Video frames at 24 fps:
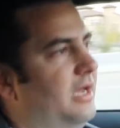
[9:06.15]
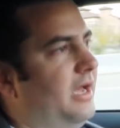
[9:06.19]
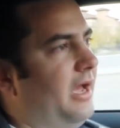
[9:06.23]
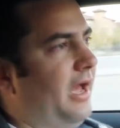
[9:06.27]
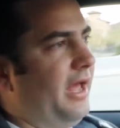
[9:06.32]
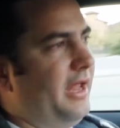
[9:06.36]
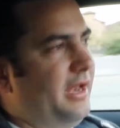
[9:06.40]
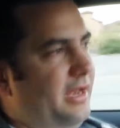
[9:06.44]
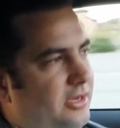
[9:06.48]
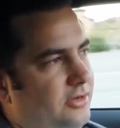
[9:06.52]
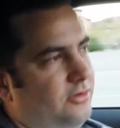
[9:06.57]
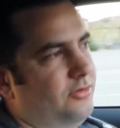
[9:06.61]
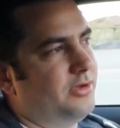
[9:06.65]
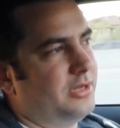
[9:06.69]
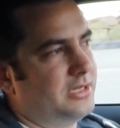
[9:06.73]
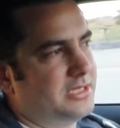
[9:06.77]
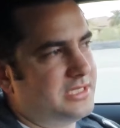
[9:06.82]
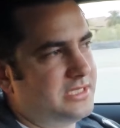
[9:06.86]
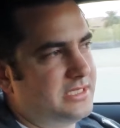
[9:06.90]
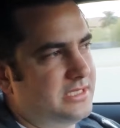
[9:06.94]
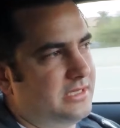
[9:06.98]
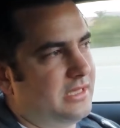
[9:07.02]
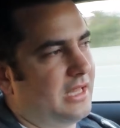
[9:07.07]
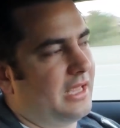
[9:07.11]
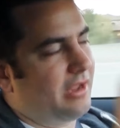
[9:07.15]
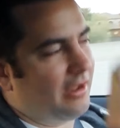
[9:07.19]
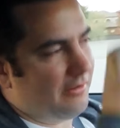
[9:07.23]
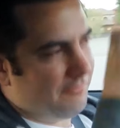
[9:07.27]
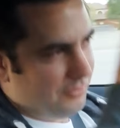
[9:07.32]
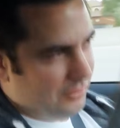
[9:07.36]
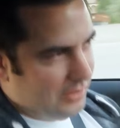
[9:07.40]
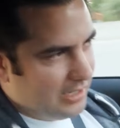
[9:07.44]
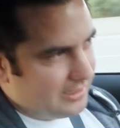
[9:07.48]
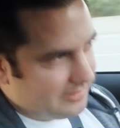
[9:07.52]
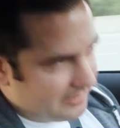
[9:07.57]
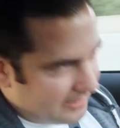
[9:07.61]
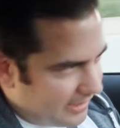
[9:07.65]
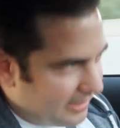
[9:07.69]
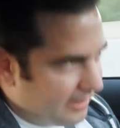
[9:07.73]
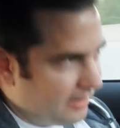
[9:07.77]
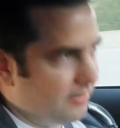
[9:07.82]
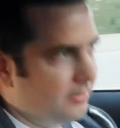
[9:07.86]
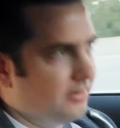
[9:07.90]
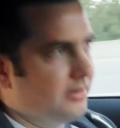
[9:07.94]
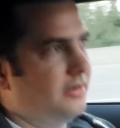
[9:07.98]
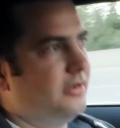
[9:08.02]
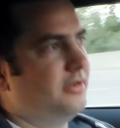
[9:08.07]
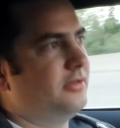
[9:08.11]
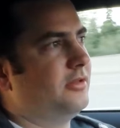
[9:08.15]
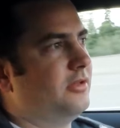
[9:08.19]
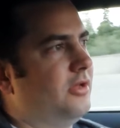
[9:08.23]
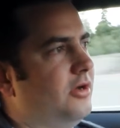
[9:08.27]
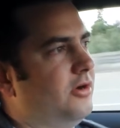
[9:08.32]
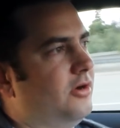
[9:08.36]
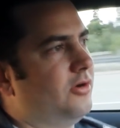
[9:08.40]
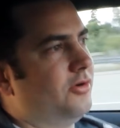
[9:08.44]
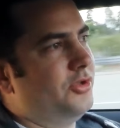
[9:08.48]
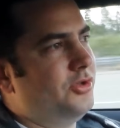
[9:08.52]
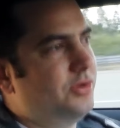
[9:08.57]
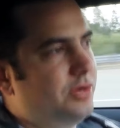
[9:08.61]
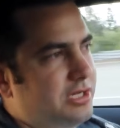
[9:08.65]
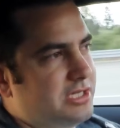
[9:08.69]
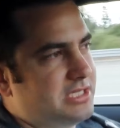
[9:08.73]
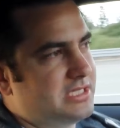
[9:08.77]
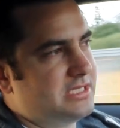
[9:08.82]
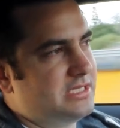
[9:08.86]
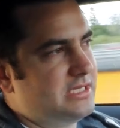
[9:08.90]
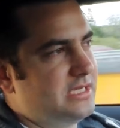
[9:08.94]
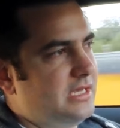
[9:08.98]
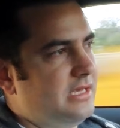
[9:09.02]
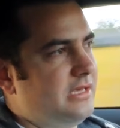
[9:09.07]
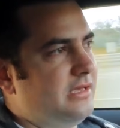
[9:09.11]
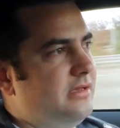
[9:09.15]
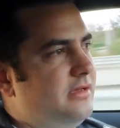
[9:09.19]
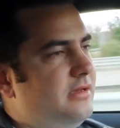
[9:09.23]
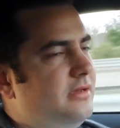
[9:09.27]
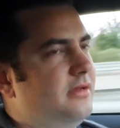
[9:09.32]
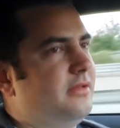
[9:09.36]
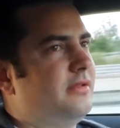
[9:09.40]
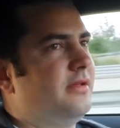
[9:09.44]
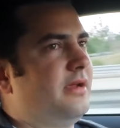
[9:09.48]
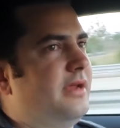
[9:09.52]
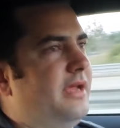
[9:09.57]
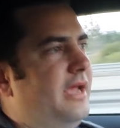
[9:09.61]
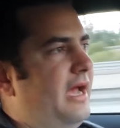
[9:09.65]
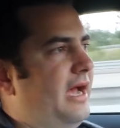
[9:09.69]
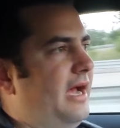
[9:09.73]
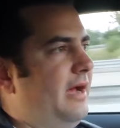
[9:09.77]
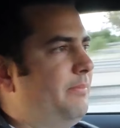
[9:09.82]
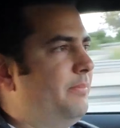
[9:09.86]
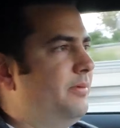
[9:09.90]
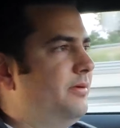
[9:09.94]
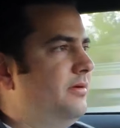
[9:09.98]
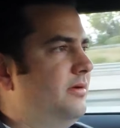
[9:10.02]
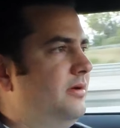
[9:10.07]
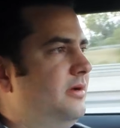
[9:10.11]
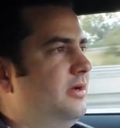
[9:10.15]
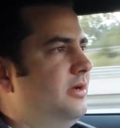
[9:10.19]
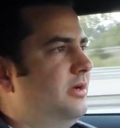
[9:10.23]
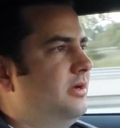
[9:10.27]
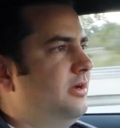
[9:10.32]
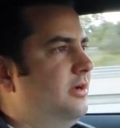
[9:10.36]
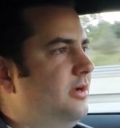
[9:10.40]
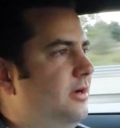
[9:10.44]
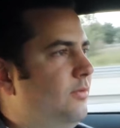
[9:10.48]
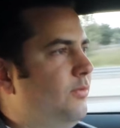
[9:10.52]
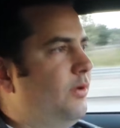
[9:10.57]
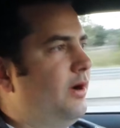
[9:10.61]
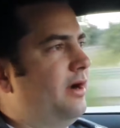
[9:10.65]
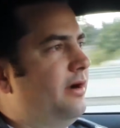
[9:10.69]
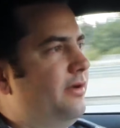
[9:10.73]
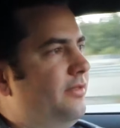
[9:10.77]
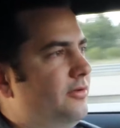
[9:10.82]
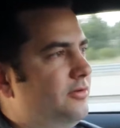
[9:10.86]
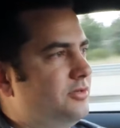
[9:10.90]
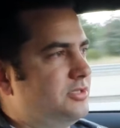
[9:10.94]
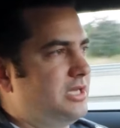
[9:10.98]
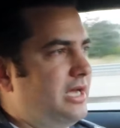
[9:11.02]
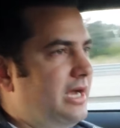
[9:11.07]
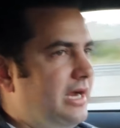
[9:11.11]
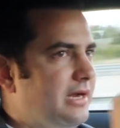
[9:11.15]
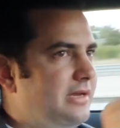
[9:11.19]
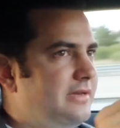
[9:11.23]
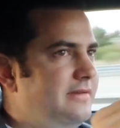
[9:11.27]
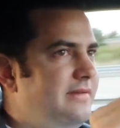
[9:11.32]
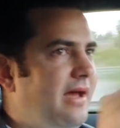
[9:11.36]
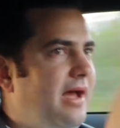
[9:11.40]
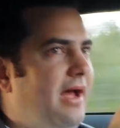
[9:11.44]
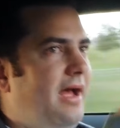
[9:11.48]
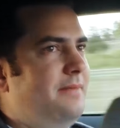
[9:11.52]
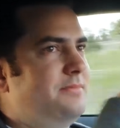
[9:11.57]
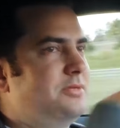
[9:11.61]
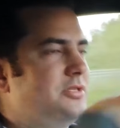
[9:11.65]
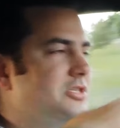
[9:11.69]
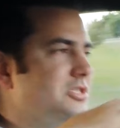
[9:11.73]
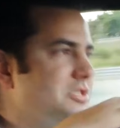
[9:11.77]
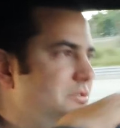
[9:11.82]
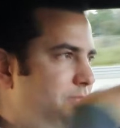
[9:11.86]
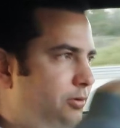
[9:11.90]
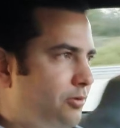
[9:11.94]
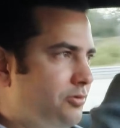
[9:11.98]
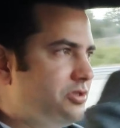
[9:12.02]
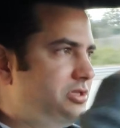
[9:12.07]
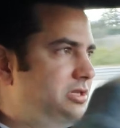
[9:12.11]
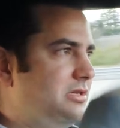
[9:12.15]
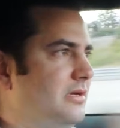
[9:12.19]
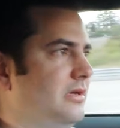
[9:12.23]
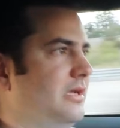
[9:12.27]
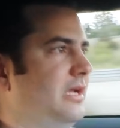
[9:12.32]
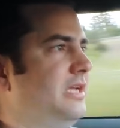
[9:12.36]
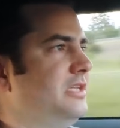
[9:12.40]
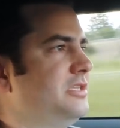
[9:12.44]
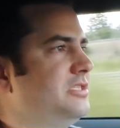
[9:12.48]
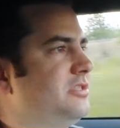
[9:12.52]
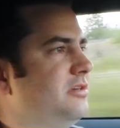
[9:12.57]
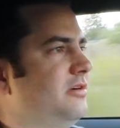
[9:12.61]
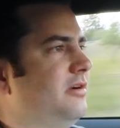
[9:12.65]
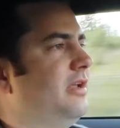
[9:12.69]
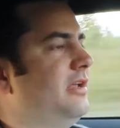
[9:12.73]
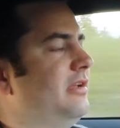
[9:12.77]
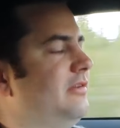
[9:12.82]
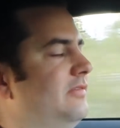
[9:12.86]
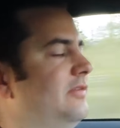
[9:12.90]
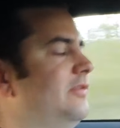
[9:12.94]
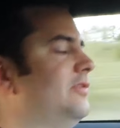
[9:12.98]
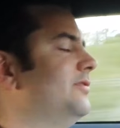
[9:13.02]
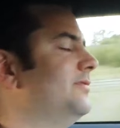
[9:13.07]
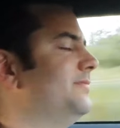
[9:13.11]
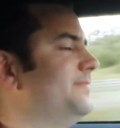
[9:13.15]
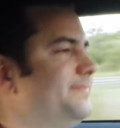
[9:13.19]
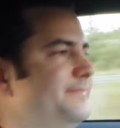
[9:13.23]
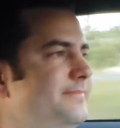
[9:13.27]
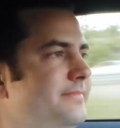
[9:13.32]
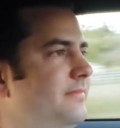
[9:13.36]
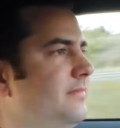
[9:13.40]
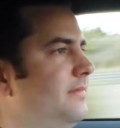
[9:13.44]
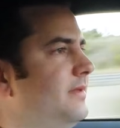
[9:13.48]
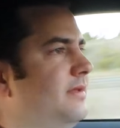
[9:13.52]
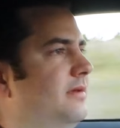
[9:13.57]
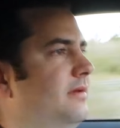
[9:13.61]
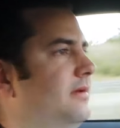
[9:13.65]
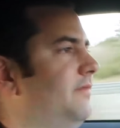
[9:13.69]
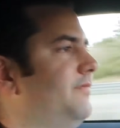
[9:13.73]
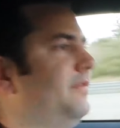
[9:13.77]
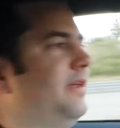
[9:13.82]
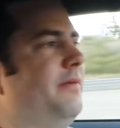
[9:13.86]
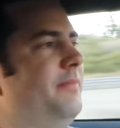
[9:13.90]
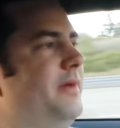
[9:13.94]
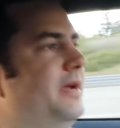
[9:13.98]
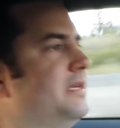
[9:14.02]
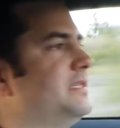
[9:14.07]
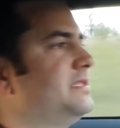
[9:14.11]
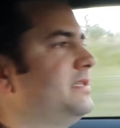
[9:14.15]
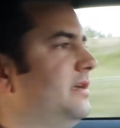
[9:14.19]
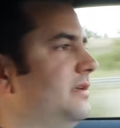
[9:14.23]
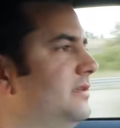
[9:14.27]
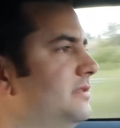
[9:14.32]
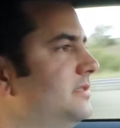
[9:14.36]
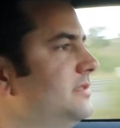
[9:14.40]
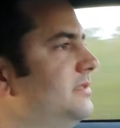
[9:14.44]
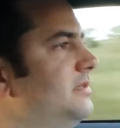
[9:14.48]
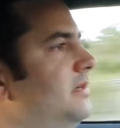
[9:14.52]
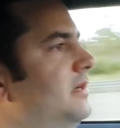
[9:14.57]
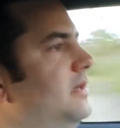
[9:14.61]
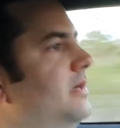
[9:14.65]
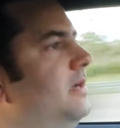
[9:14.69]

And you can, like, if you get down low, you can see the gap where those like tabs are supposed to insert into, if that makes sense.